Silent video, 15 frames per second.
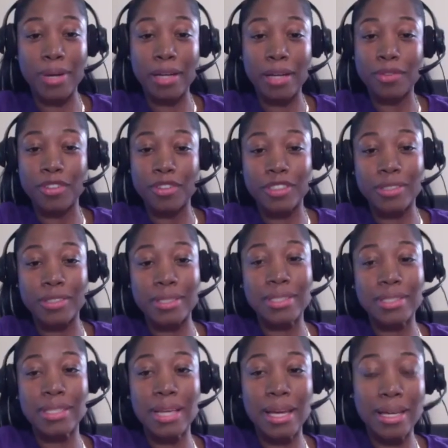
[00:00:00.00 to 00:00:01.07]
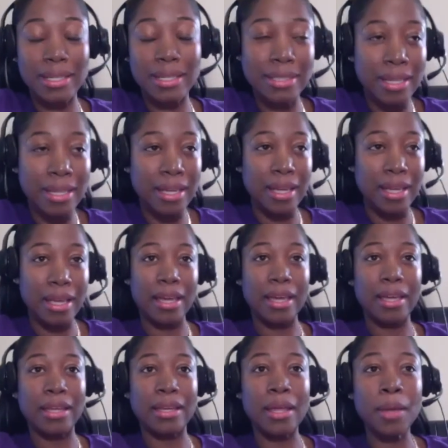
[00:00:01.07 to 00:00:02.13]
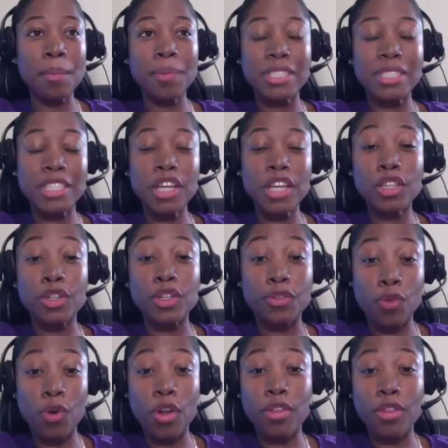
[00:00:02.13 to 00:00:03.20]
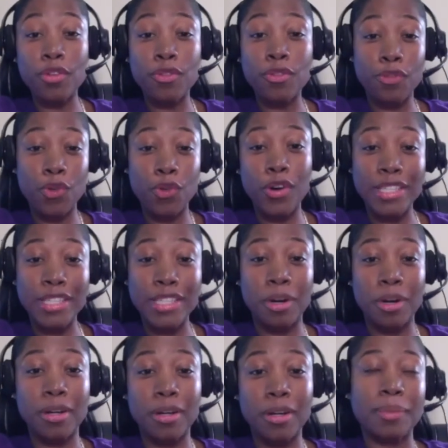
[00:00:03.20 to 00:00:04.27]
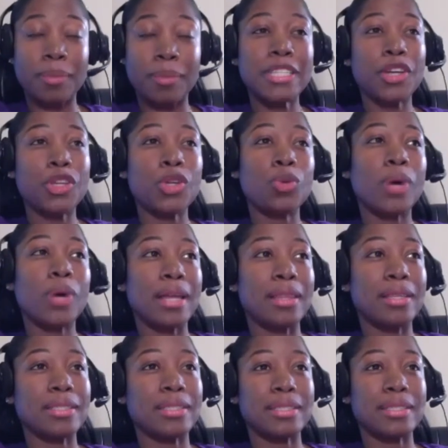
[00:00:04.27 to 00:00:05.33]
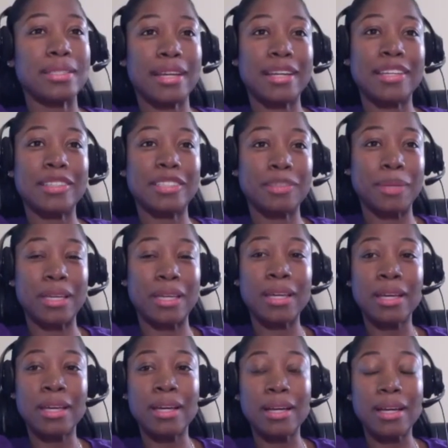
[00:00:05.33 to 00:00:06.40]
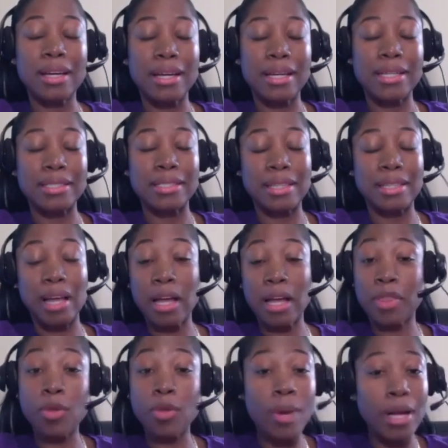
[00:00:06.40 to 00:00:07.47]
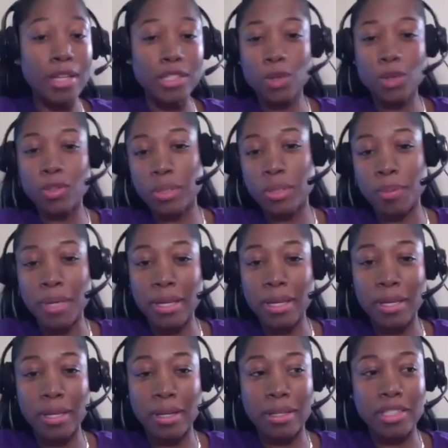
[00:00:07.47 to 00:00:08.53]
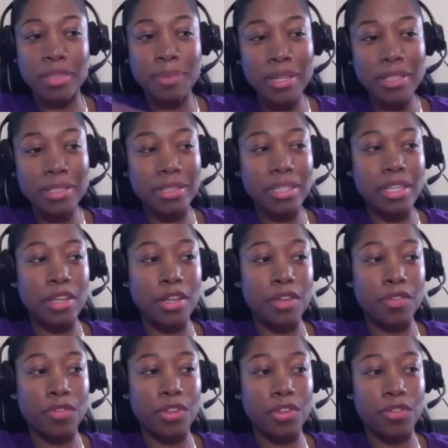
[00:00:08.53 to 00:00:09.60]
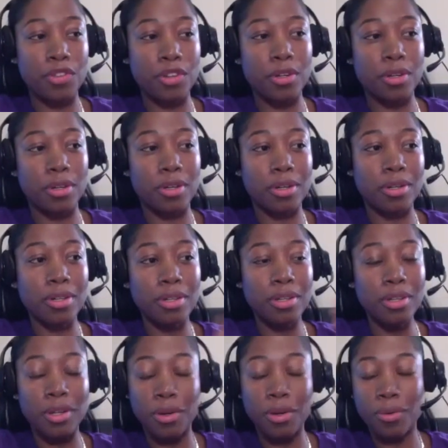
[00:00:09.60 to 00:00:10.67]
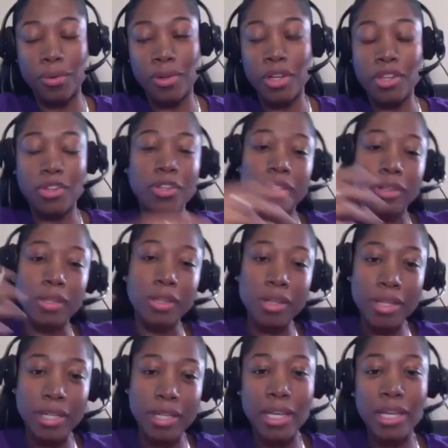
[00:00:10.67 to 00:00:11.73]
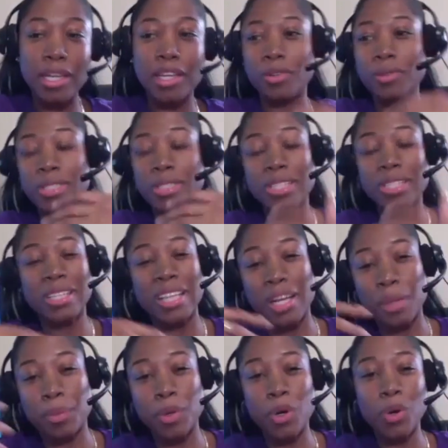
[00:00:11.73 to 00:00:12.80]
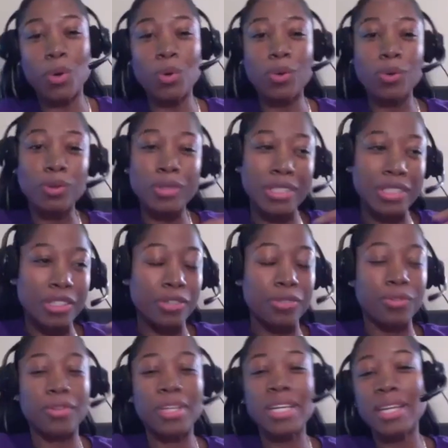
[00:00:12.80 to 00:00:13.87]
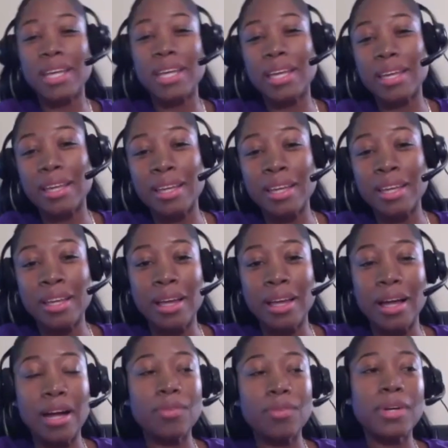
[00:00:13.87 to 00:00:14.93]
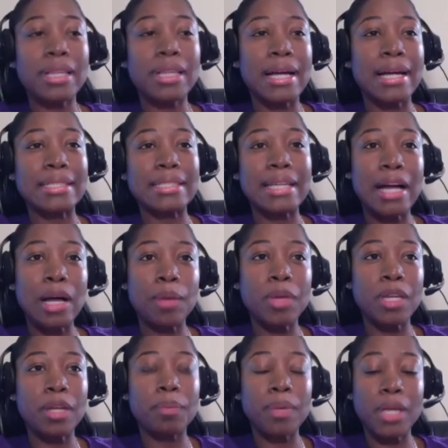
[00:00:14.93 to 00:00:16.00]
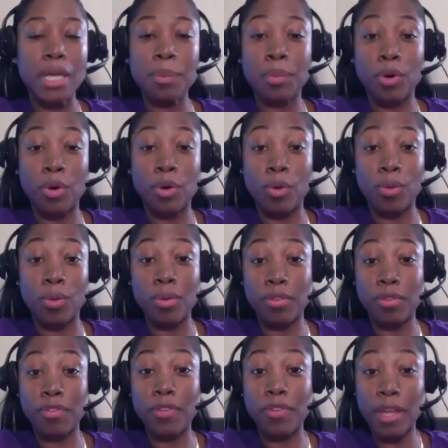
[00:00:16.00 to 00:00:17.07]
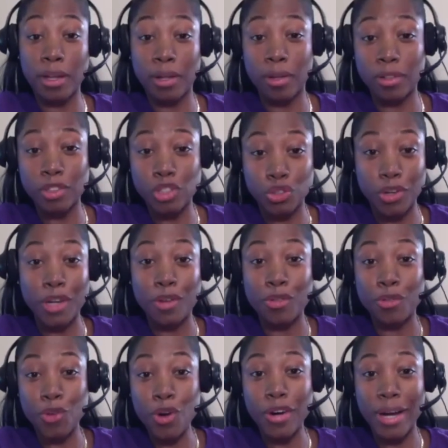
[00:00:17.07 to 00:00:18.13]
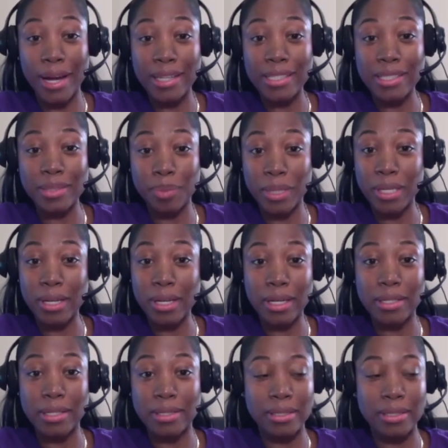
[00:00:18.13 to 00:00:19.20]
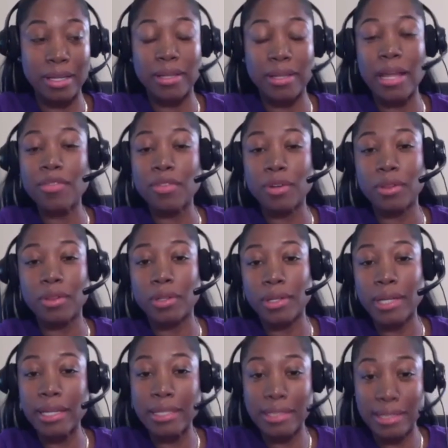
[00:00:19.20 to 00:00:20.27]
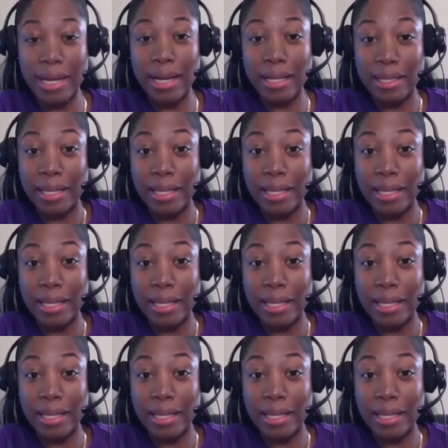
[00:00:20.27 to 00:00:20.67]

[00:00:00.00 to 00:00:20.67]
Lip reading: of your success. And in particular for the Forex market, I'm gonna tell you why this excites me. Cause throughout social media, especially if you're, you're looking and you see a lot of posts and you're reading, I realize how many people fail trading Forex because they never learned exactly